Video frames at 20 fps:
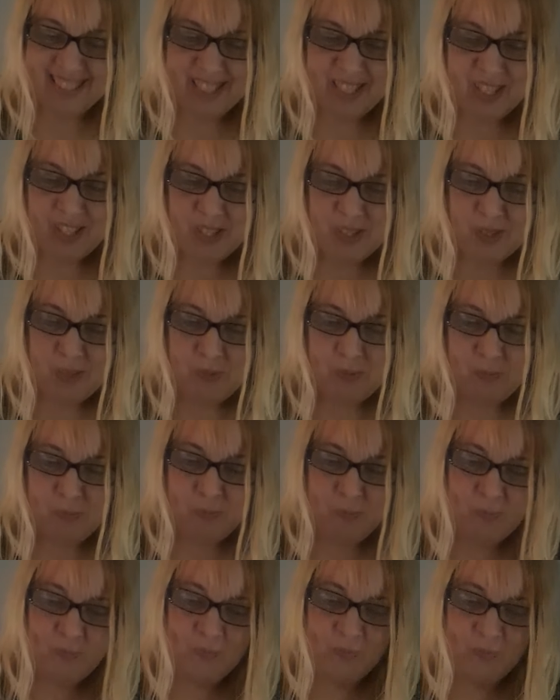um,
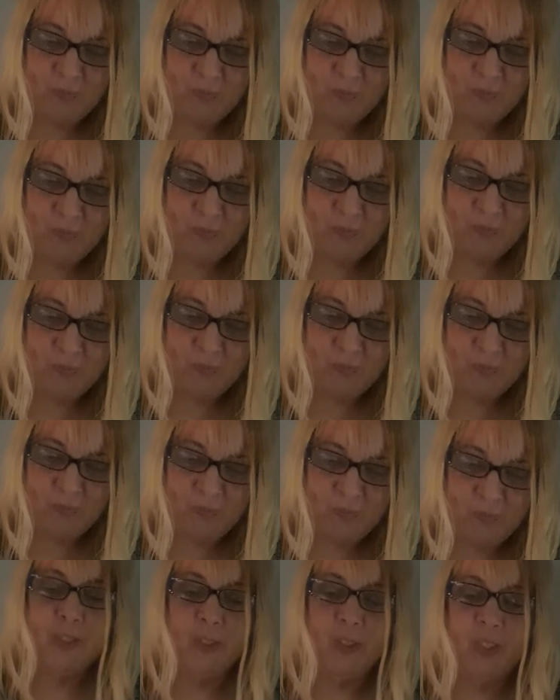I'm
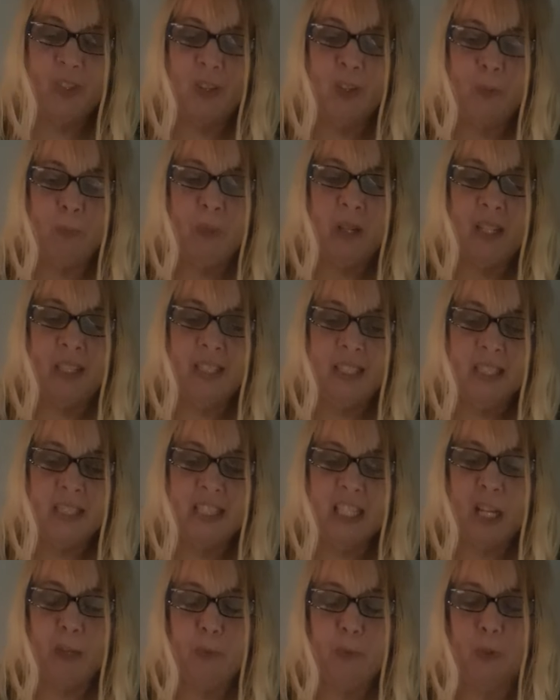not sure all of my ideas
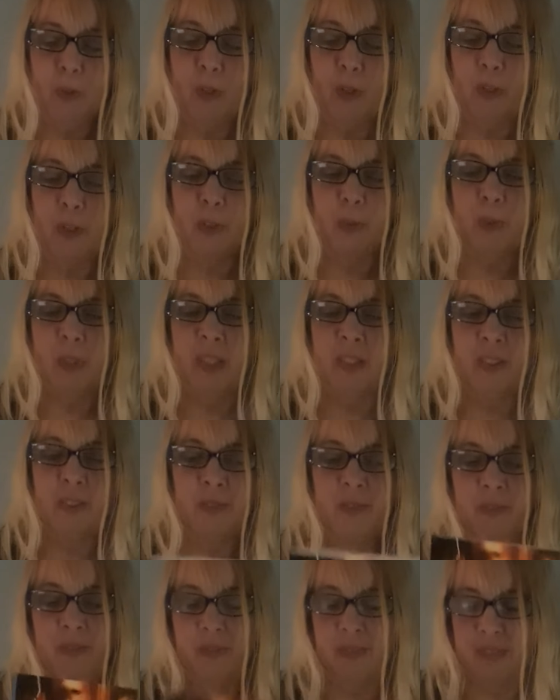came across well.
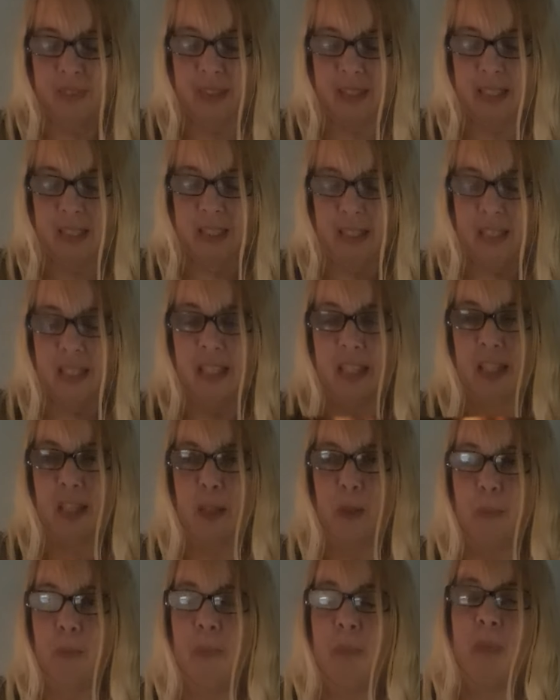
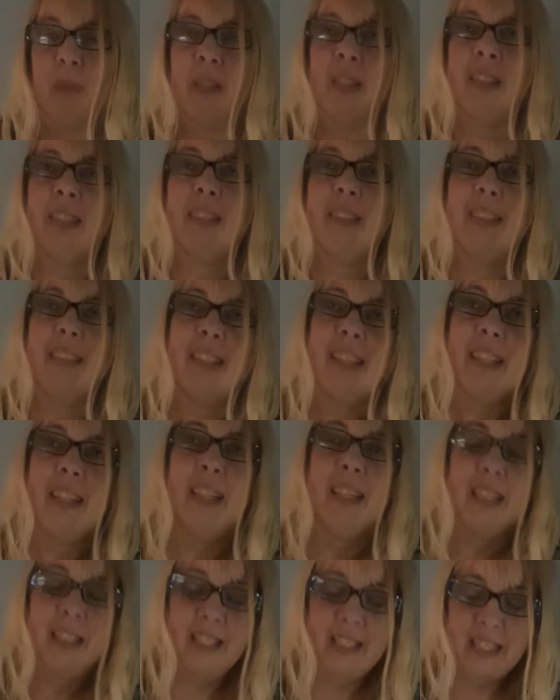But
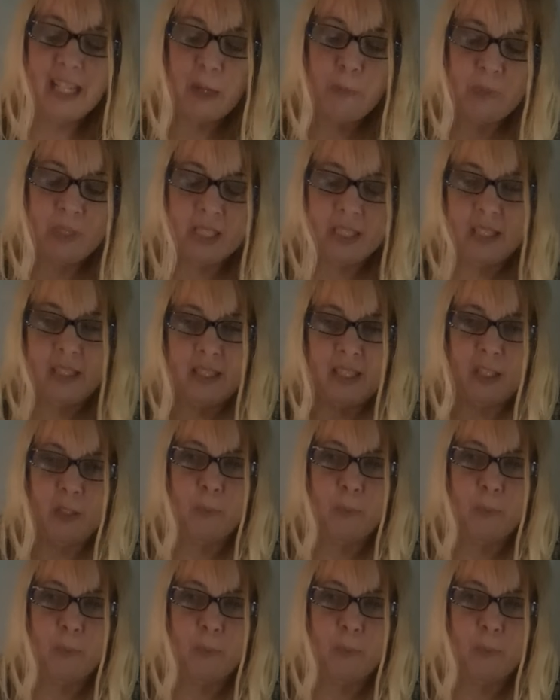it gave me a lot to think